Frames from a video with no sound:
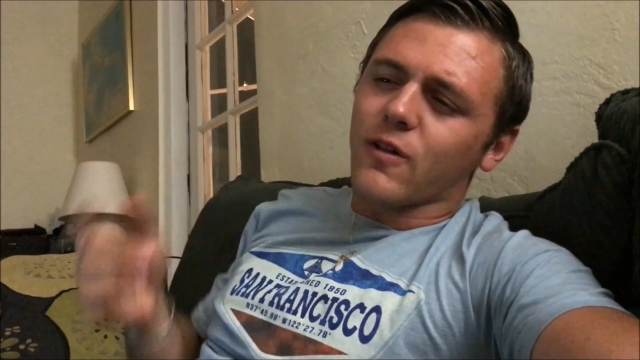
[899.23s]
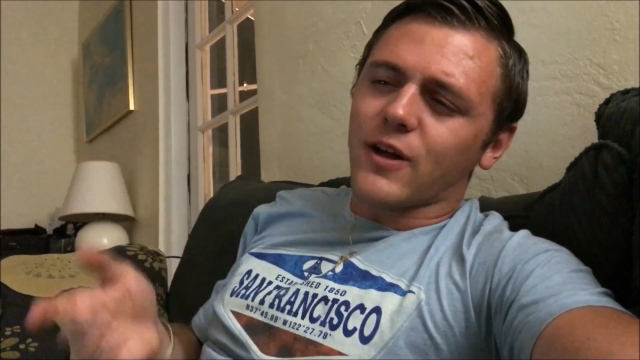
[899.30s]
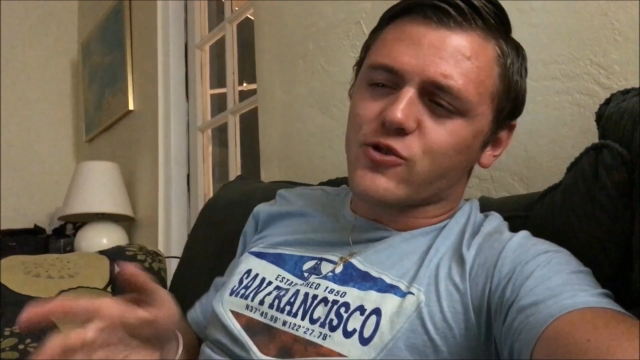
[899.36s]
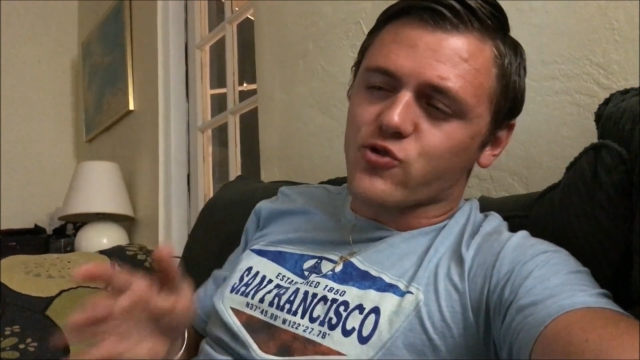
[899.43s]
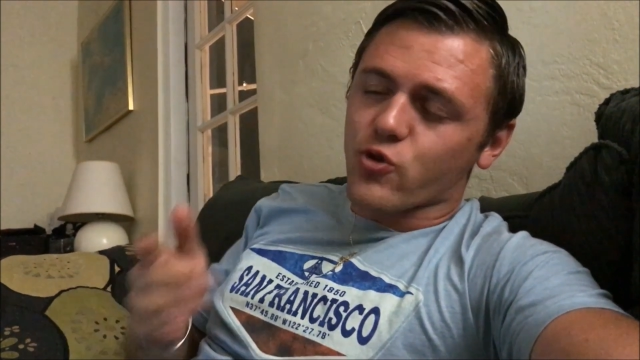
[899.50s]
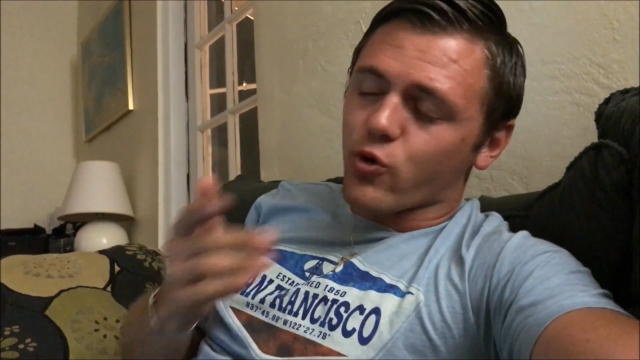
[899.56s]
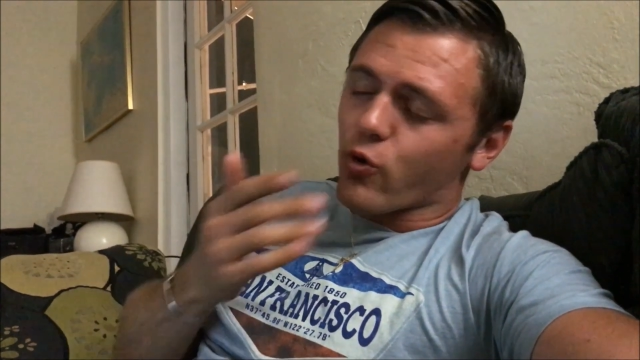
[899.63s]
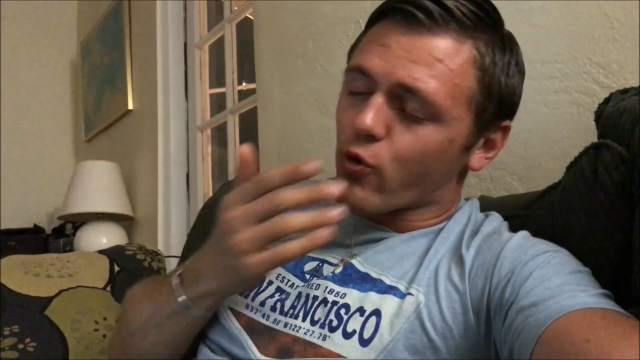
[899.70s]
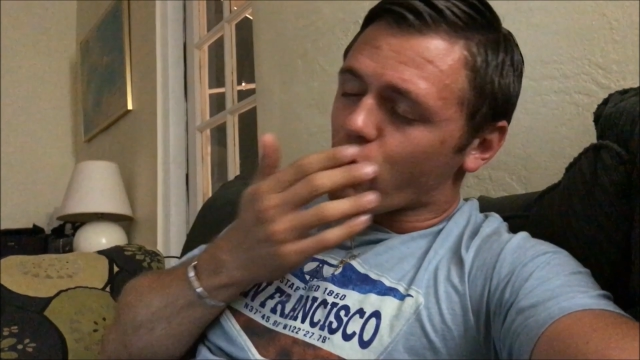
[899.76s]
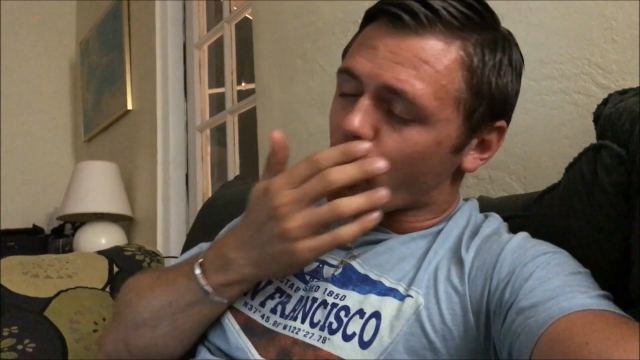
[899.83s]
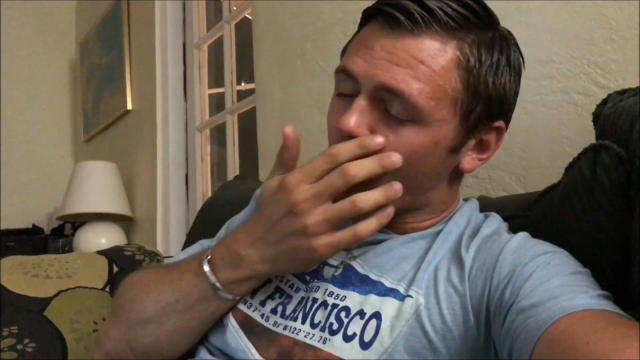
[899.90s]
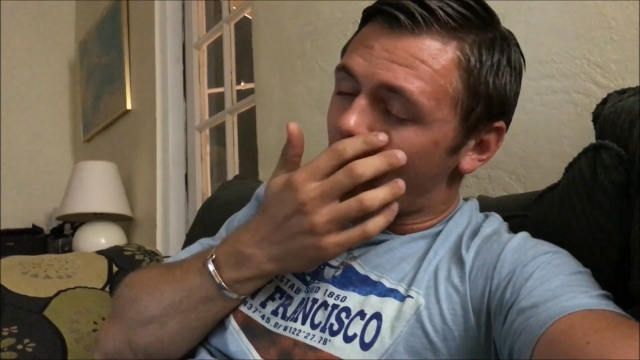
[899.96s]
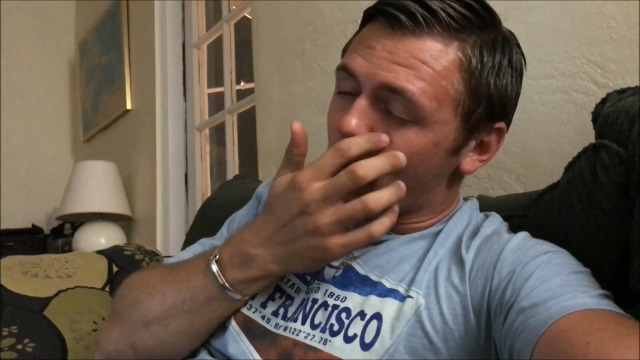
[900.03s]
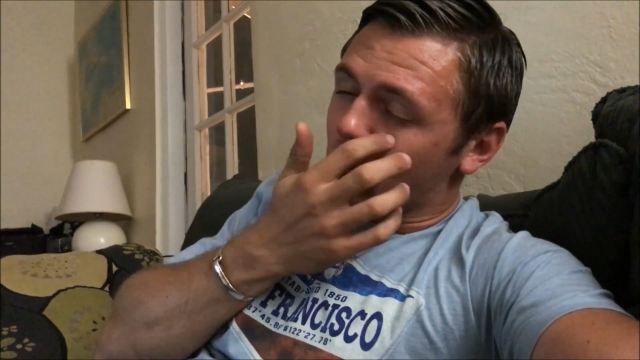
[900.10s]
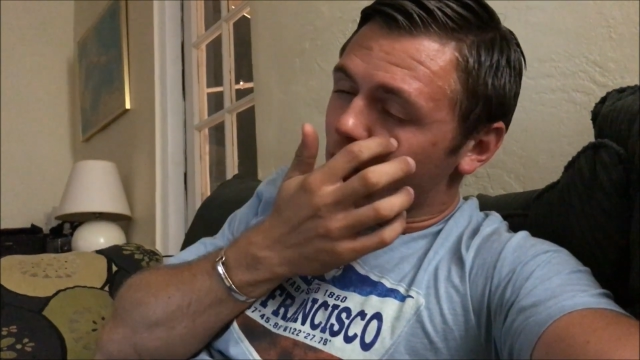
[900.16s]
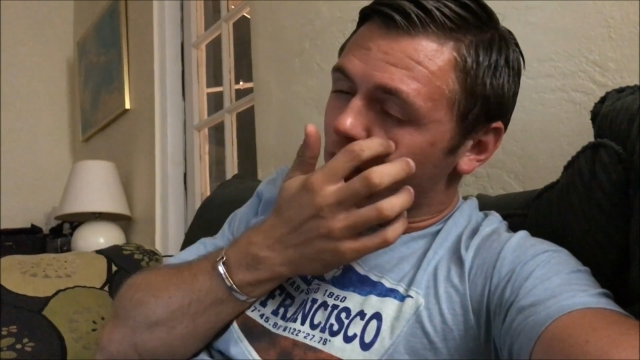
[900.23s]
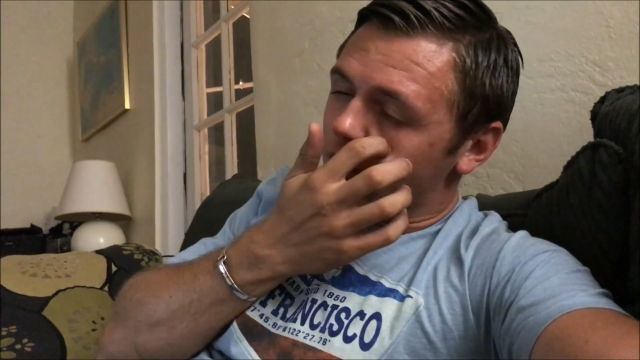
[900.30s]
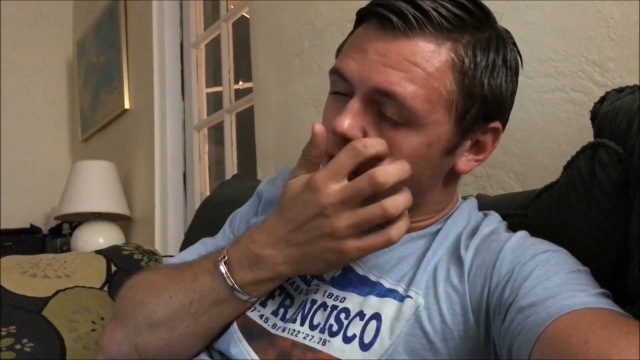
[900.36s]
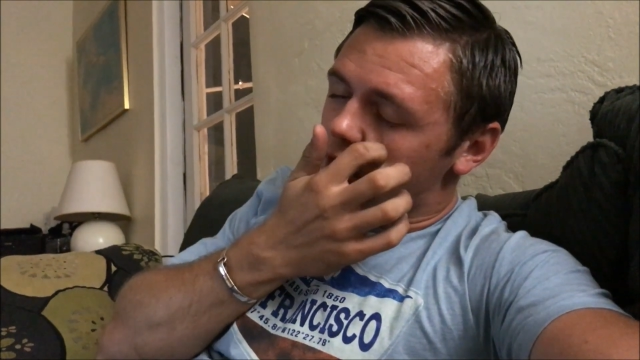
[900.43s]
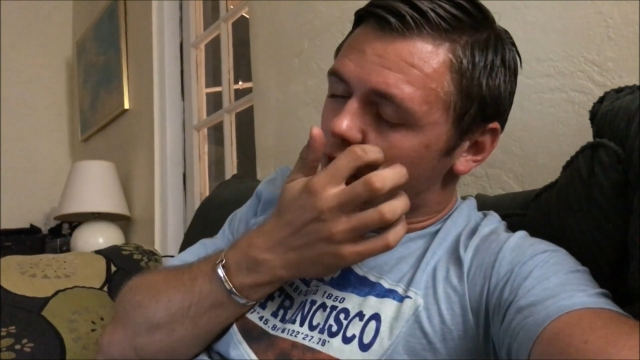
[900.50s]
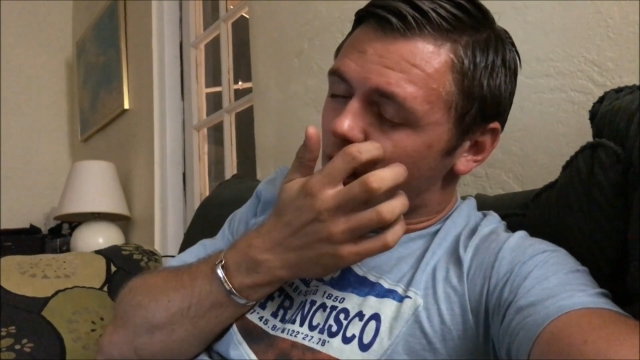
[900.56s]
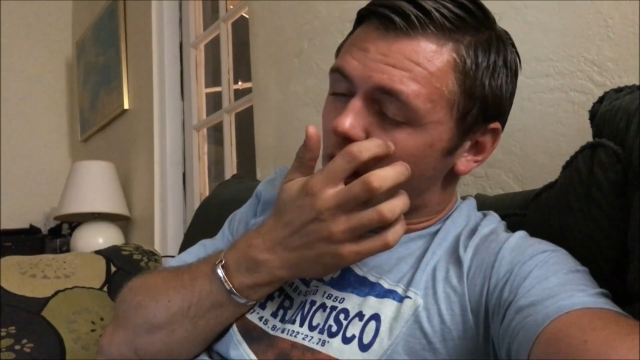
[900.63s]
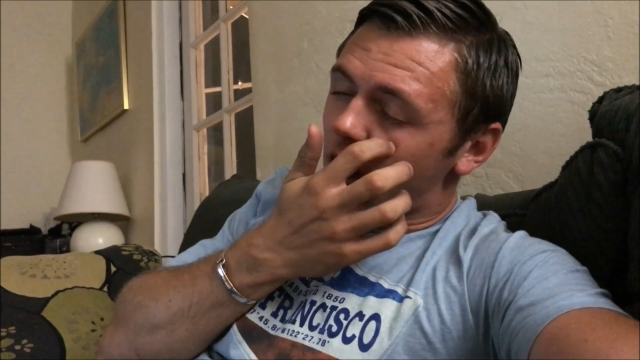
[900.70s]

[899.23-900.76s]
electrical gremlin.